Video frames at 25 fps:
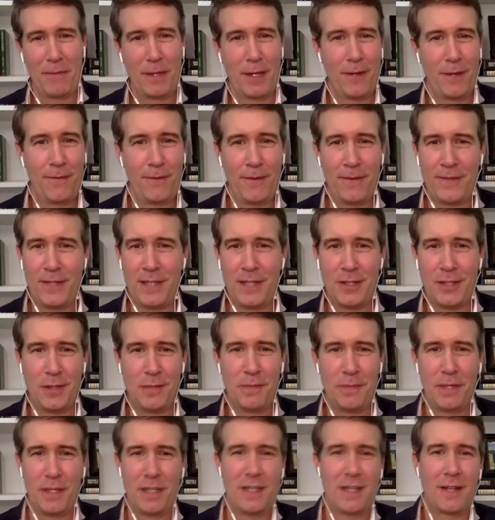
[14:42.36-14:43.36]
$52
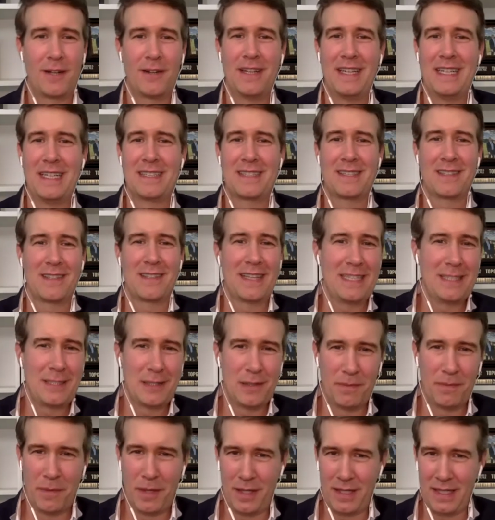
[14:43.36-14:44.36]
billion insulation
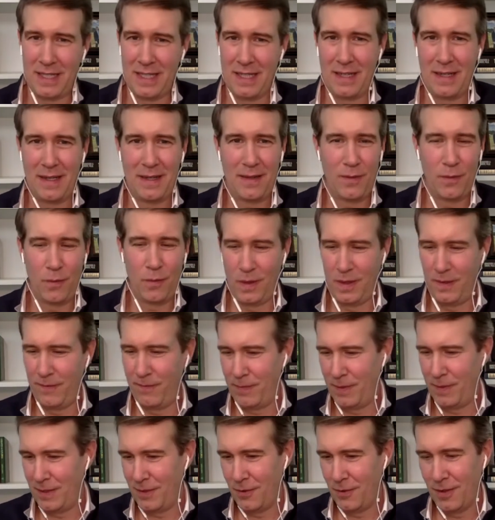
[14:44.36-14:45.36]
market. We've
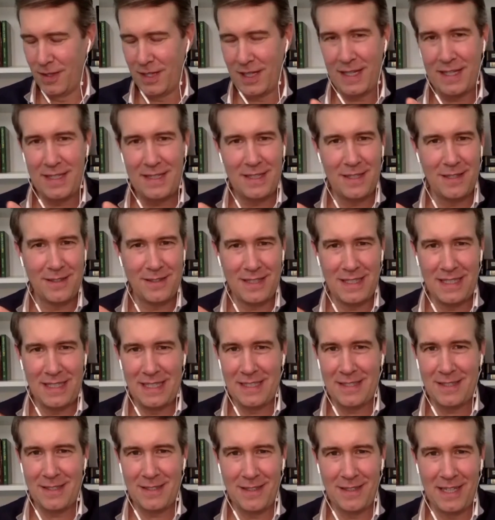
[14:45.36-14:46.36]
been doing a lot of deals in
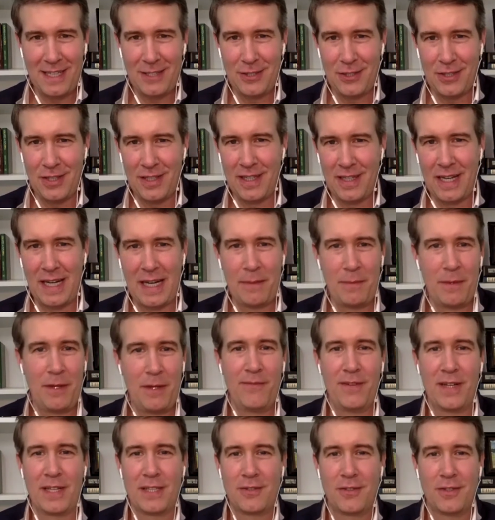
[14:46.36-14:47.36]
insulation. I'm an
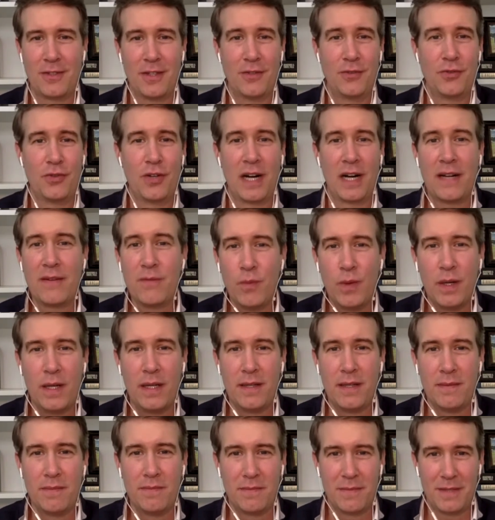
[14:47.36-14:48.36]
investor in a driveway
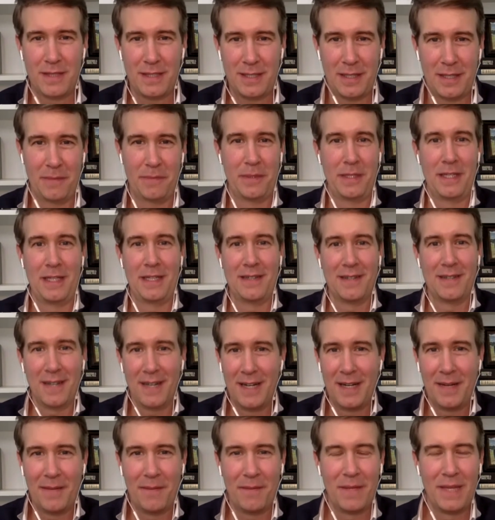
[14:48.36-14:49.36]
company.
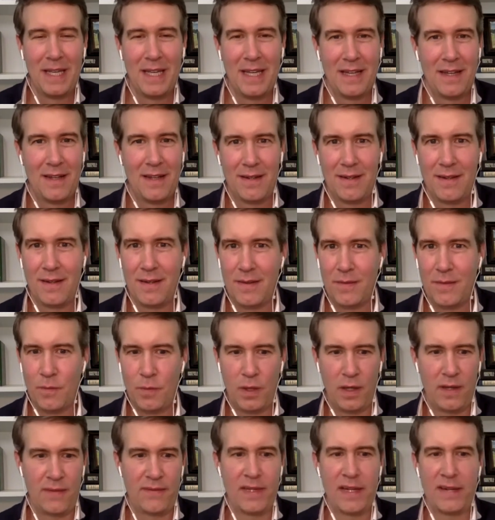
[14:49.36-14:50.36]
We
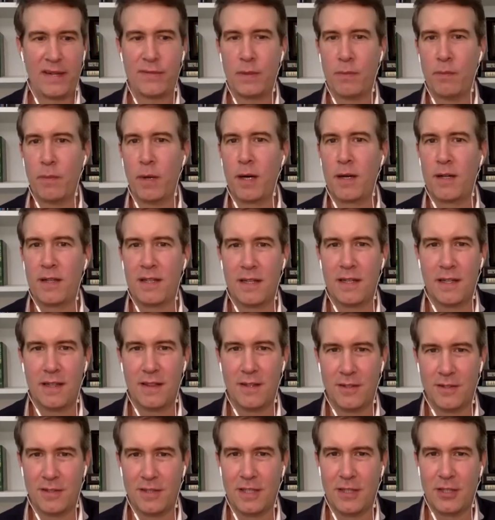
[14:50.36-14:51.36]
don't even have to market it.
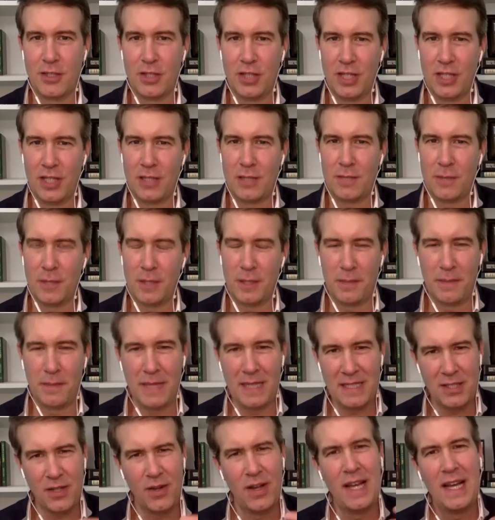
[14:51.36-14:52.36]
There's such customer
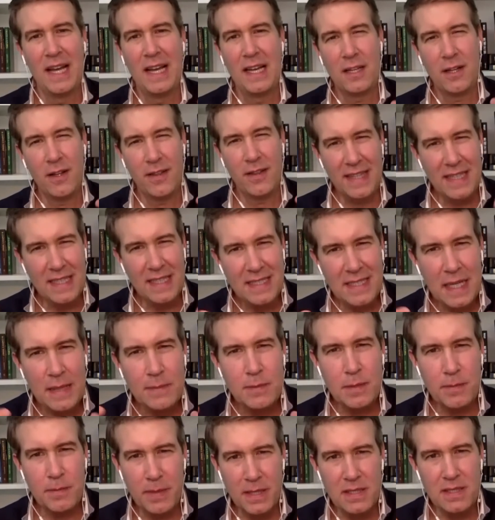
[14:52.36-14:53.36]
demands. These
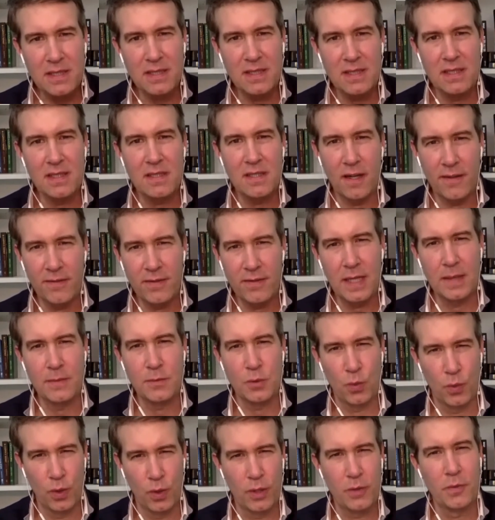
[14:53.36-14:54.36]
types of businesses
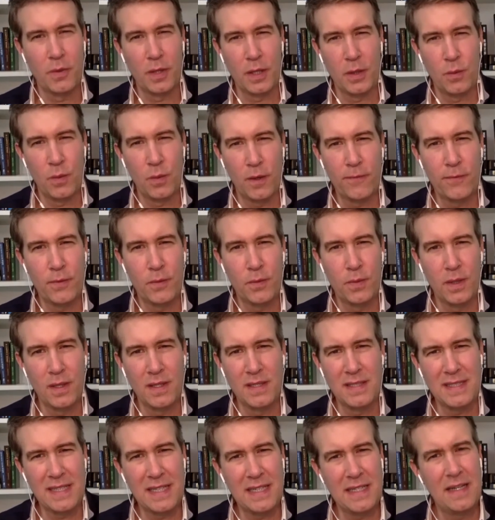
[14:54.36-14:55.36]
oftentimes work really well for real
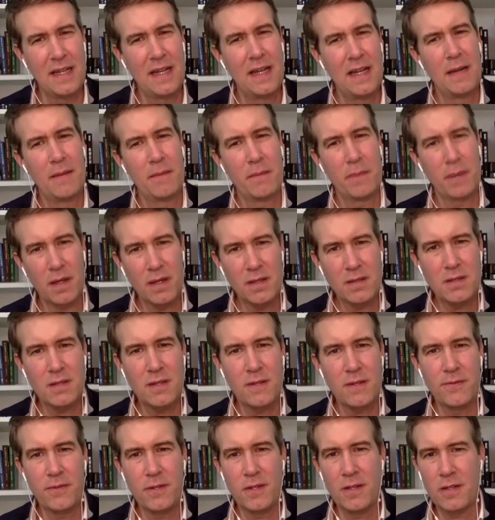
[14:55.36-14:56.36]
estate, but also
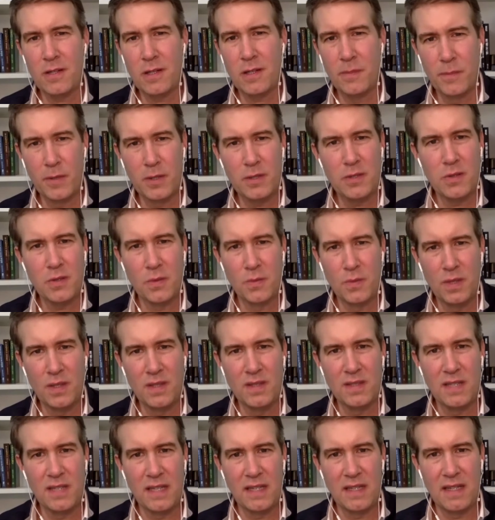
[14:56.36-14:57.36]
if you're a commercial real
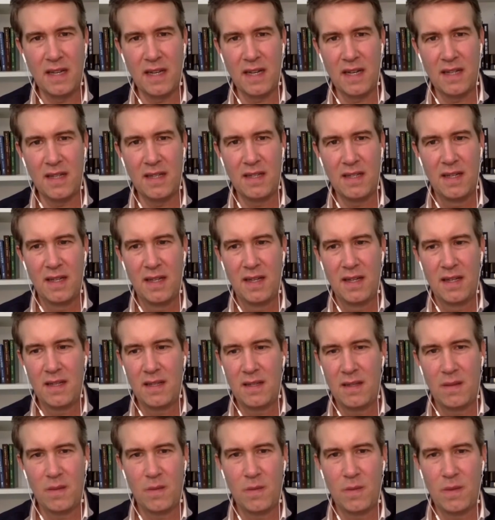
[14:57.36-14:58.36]
estate guy,
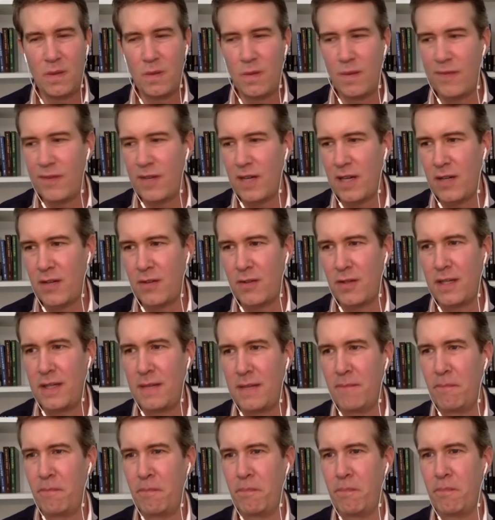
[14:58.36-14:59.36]
we've got a
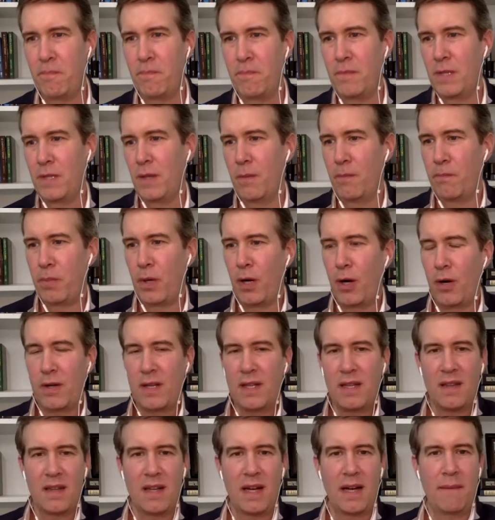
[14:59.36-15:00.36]
great,
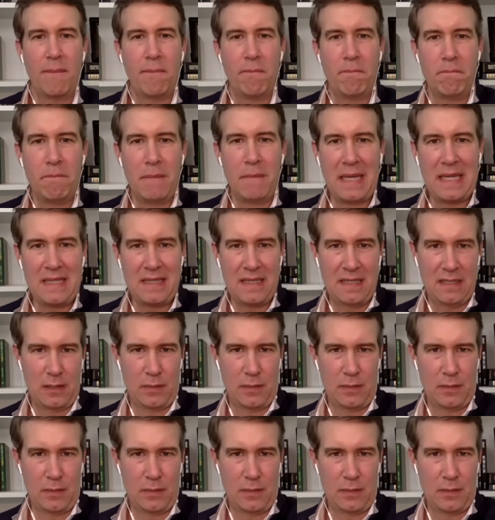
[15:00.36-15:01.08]
parking lot maintenance